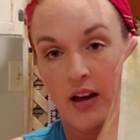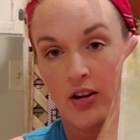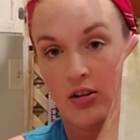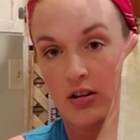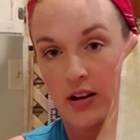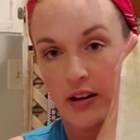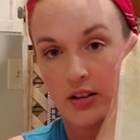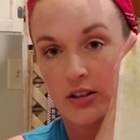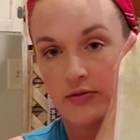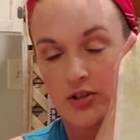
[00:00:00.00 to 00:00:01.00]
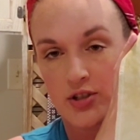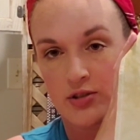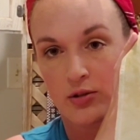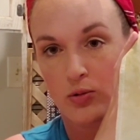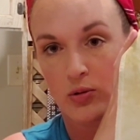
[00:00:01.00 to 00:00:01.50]
and her color conversions
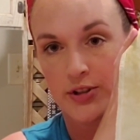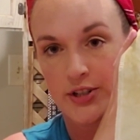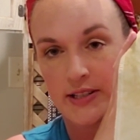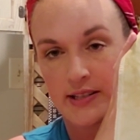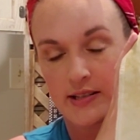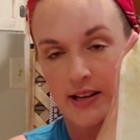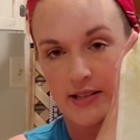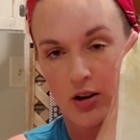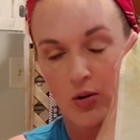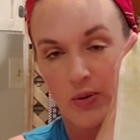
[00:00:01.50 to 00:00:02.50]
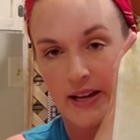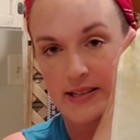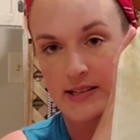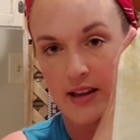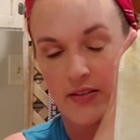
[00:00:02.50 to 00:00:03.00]
are gorgeous as
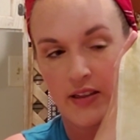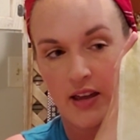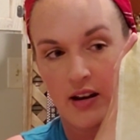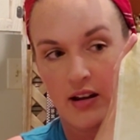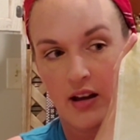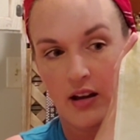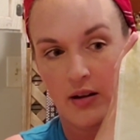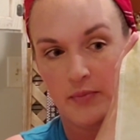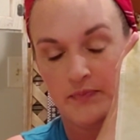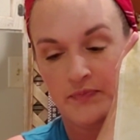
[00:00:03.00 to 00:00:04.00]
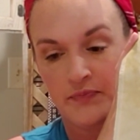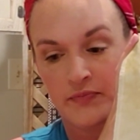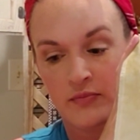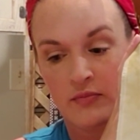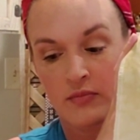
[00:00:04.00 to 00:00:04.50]
always. And then
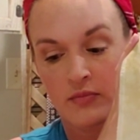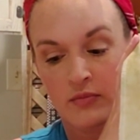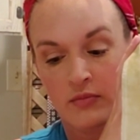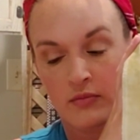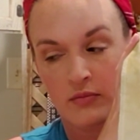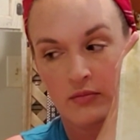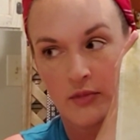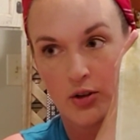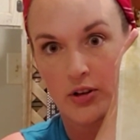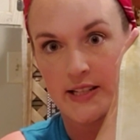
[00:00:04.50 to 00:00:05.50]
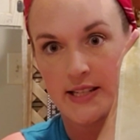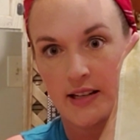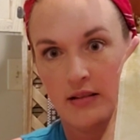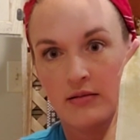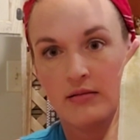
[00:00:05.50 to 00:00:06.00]

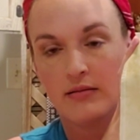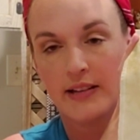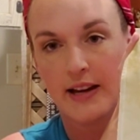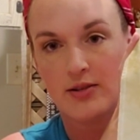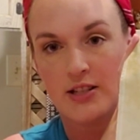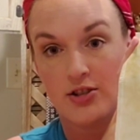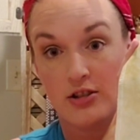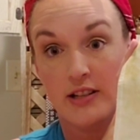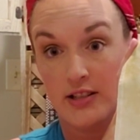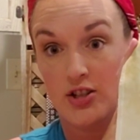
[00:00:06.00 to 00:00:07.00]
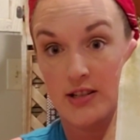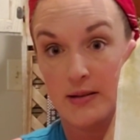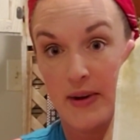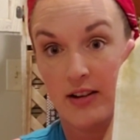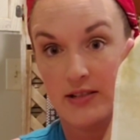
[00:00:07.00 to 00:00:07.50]
Kristen, Cow Stitcher, is just
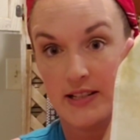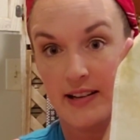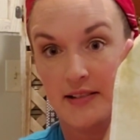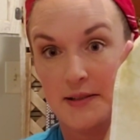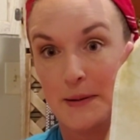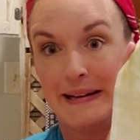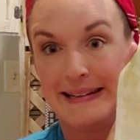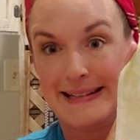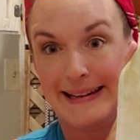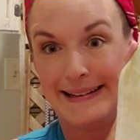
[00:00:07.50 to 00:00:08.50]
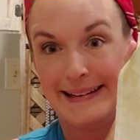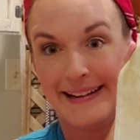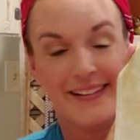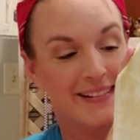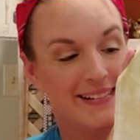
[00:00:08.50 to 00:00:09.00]
about done, so I need to get in
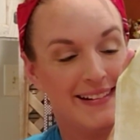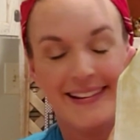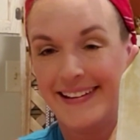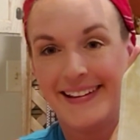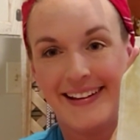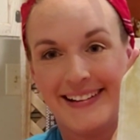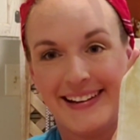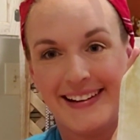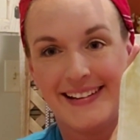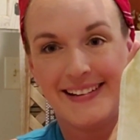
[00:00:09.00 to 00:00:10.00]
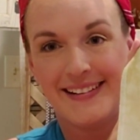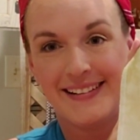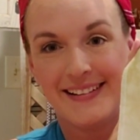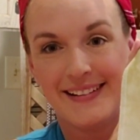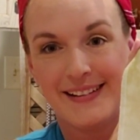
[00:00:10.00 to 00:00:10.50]
gear and get
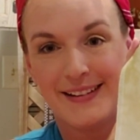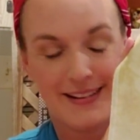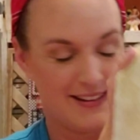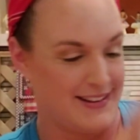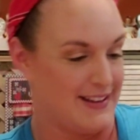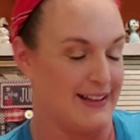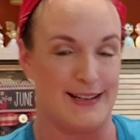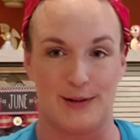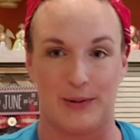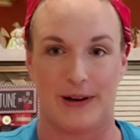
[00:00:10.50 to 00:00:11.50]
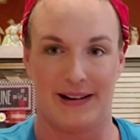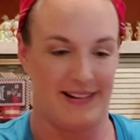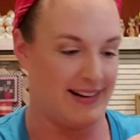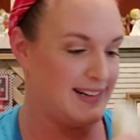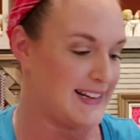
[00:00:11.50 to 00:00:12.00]
to working
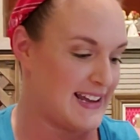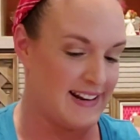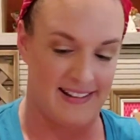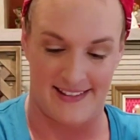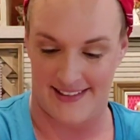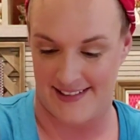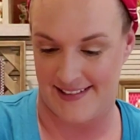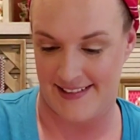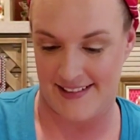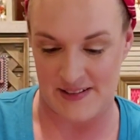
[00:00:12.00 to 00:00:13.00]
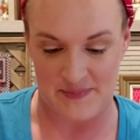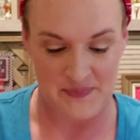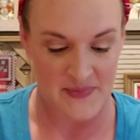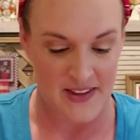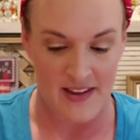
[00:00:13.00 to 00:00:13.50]
on it again.
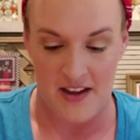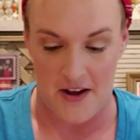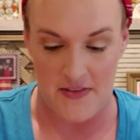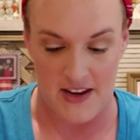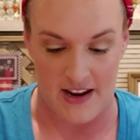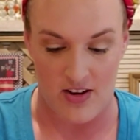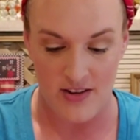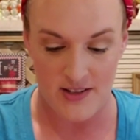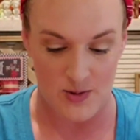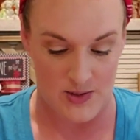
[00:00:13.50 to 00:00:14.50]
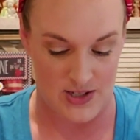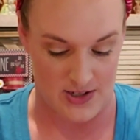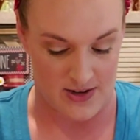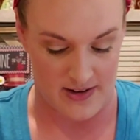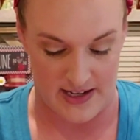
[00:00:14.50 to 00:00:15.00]
And then I also
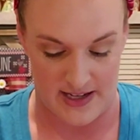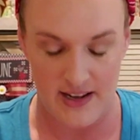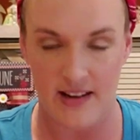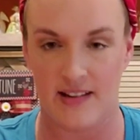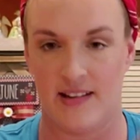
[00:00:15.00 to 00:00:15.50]
started